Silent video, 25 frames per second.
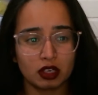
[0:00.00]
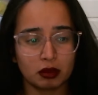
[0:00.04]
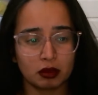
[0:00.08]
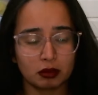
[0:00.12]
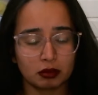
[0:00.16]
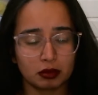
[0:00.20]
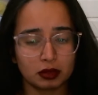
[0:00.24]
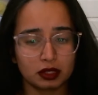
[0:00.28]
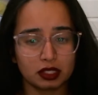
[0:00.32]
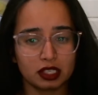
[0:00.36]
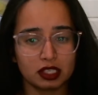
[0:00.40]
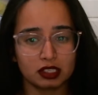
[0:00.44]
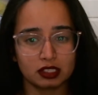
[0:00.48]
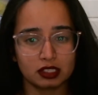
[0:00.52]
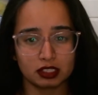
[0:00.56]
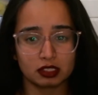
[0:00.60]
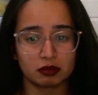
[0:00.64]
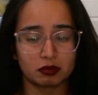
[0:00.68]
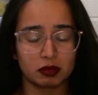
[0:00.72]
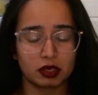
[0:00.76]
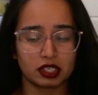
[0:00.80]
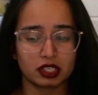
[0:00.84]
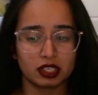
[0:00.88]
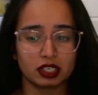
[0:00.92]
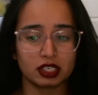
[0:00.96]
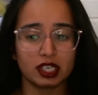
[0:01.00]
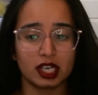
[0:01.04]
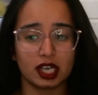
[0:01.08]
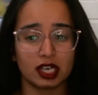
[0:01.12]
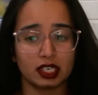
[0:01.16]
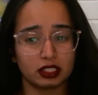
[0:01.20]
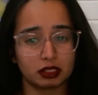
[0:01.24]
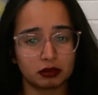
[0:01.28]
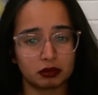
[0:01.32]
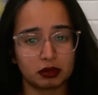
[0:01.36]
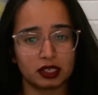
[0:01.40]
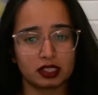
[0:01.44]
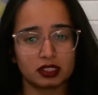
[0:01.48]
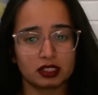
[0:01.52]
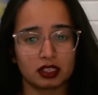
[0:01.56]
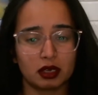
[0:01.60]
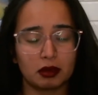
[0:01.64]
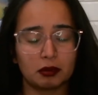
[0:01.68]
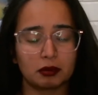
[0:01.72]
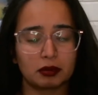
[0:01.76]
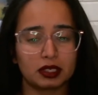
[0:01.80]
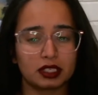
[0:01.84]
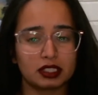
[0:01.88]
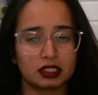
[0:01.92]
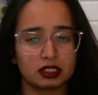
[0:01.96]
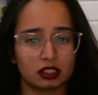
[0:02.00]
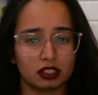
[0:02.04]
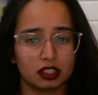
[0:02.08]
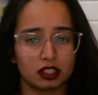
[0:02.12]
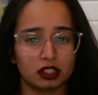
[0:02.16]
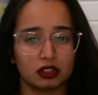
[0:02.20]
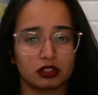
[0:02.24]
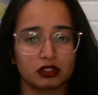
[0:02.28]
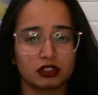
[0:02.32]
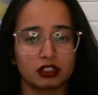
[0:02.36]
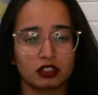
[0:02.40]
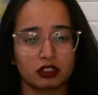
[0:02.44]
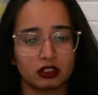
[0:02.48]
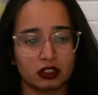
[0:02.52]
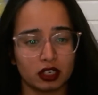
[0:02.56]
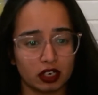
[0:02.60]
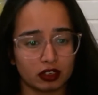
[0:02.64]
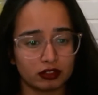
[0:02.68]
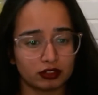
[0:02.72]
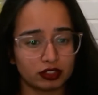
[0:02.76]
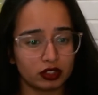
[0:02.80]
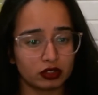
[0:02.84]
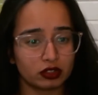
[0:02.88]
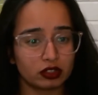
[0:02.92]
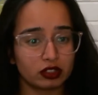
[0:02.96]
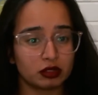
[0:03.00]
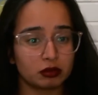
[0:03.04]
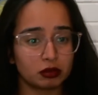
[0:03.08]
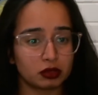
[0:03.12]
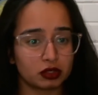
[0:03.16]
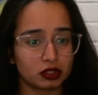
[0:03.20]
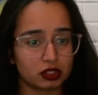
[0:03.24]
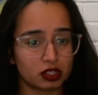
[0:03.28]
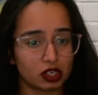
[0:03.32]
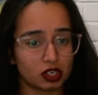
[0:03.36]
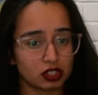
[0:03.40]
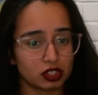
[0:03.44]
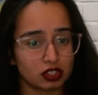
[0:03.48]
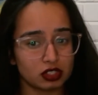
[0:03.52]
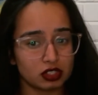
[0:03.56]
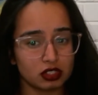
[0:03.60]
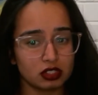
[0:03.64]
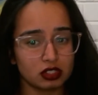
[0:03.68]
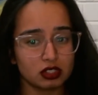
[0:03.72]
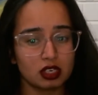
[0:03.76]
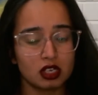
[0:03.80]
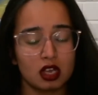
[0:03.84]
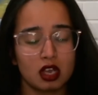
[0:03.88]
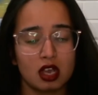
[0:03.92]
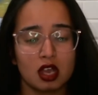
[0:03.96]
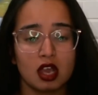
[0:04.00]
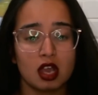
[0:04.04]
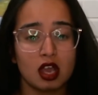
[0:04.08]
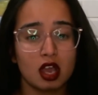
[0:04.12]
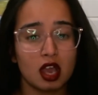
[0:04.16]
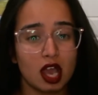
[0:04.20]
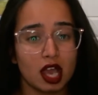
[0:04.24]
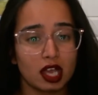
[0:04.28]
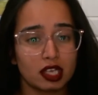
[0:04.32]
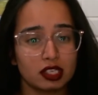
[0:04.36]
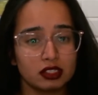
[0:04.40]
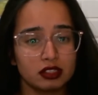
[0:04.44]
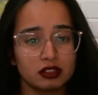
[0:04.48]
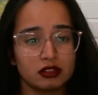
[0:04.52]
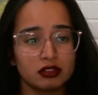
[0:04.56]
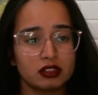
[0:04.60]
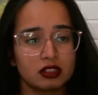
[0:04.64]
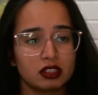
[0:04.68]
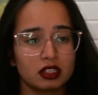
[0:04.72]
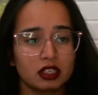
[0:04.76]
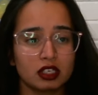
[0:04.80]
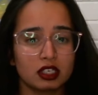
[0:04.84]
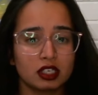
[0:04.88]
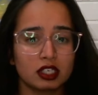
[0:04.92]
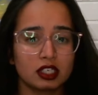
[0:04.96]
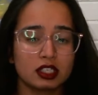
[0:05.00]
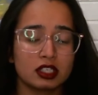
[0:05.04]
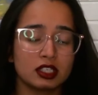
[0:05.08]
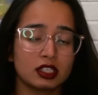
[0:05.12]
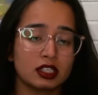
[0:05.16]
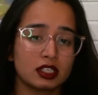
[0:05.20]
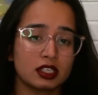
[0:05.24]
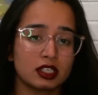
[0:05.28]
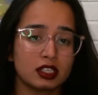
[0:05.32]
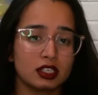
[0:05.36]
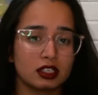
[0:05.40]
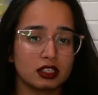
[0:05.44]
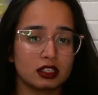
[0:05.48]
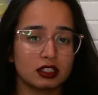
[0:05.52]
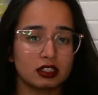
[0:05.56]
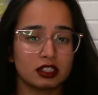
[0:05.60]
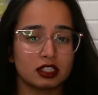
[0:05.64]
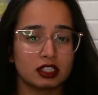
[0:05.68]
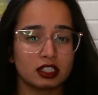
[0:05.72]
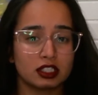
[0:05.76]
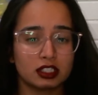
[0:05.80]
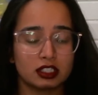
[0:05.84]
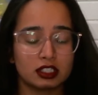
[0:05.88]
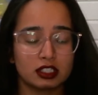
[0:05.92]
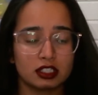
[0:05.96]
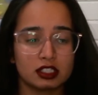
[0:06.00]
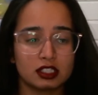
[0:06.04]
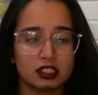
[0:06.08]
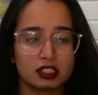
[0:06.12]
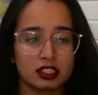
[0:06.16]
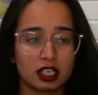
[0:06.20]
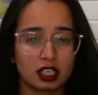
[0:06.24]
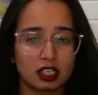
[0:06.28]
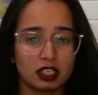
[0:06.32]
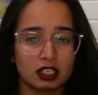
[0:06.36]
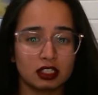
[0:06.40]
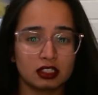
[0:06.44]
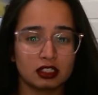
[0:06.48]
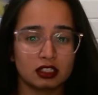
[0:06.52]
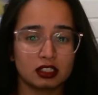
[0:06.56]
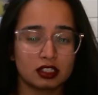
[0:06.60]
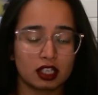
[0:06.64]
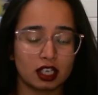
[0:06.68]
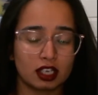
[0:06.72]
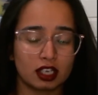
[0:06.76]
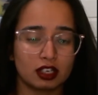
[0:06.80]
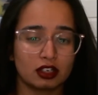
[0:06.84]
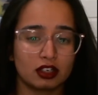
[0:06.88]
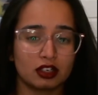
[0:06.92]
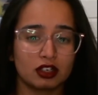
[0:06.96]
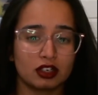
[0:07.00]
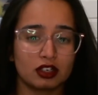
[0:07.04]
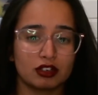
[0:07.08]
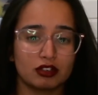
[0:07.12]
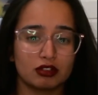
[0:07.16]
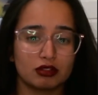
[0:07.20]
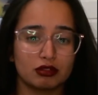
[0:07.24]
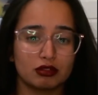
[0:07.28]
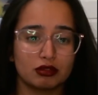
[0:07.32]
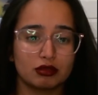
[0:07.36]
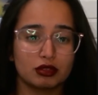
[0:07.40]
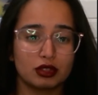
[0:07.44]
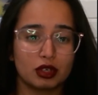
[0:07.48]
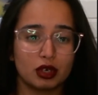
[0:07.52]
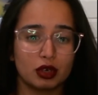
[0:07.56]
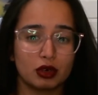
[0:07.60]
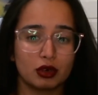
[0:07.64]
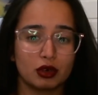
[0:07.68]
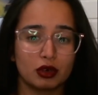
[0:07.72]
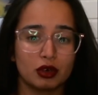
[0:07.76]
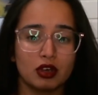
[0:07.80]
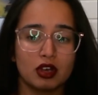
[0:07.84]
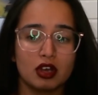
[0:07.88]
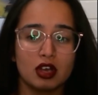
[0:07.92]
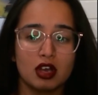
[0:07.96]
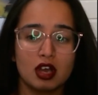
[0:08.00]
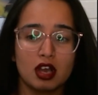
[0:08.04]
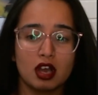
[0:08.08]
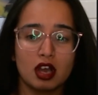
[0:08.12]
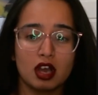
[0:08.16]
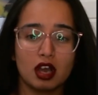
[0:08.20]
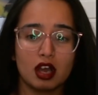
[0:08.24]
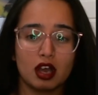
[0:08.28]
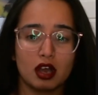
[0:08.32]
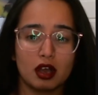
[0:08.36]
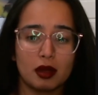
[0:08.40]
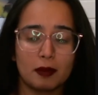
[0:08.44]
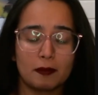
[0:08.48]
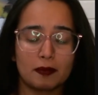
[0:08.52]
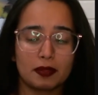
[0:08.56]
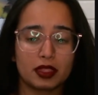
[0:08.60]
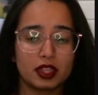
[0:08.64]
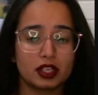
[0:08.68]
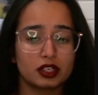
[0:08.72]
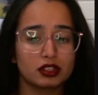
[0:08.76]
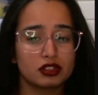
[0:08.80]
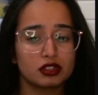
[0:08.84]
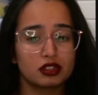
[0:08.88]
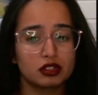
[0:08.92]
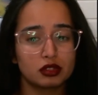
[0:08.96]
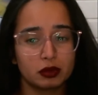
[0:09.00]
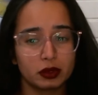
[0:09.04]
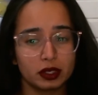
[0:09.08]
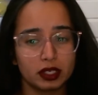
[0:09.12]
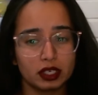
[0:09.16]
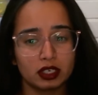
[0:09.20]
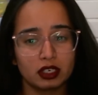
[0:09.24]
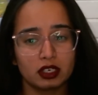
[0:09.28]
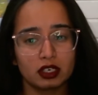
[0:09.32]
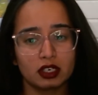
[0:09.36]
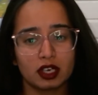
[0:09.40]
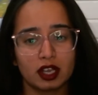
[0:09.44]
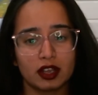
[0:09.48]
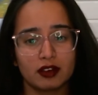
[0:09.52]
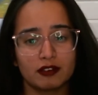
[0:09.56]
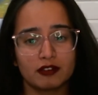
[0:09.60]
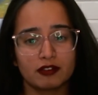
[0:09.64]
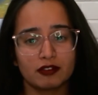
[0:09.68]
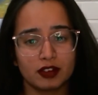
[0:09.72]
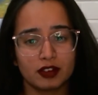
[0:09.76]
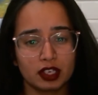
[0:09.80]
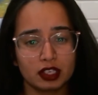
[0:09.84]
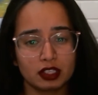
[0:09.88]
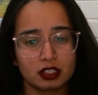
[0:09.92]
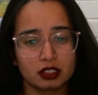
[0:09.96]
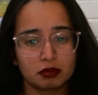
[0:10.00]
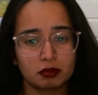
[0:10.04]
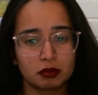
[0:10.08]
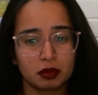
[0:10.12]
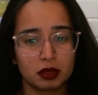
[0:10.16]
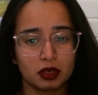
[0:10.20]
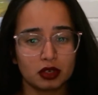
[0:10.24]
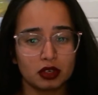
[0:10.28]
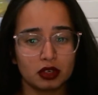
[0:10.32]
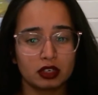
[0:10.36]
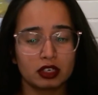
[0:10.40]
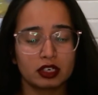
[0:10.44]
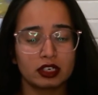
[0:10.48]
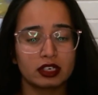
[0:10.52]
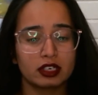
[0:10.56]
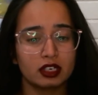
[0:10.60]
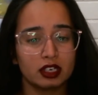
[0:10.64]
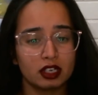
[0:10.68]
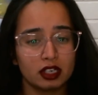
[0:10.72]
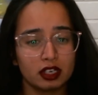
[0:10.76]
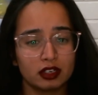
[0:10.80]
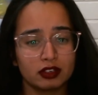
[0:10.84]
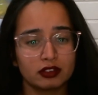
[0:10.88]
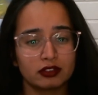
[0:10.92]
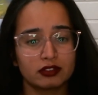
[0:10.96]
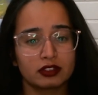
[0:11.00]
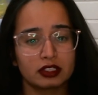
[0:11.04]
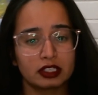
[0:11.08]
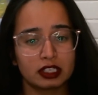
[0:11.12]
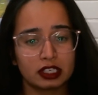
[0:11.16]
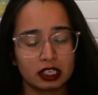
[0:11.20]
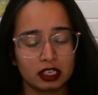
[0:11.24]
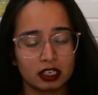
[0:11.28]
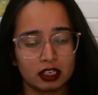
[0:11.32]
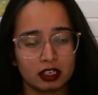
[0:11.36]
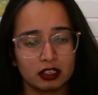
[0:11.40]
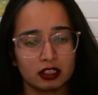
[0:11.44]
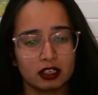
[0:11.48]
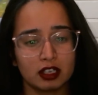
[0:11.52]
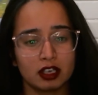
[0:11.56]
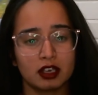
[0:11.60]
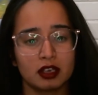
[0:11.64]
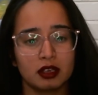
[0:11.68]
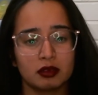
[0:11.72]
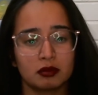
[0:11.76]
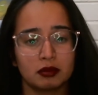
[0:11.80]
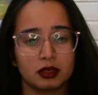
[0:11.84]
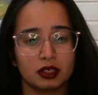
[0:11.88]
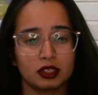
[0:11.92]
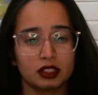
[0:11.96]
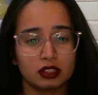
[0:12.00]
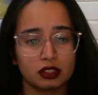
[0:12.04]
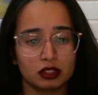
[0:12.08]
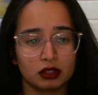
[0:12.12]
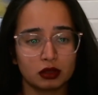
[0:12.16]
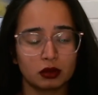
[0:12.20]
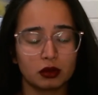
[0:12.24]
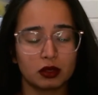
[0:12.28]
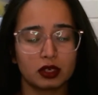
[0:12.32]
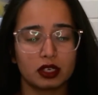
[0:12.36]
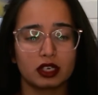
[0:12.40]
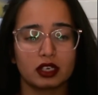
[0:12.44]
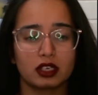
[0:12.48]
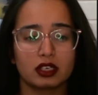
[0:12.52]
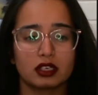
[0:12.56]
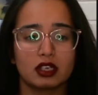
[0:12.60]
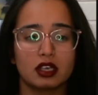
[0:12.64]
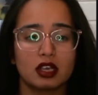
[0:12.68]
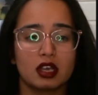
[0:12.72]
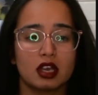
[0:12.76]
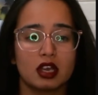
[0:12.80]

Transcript: companies, especially enterprise companies, that are using GraphQL in production. As you see here in the second row, there's Twitter and Facebook, Lyft, KLM, Intuit,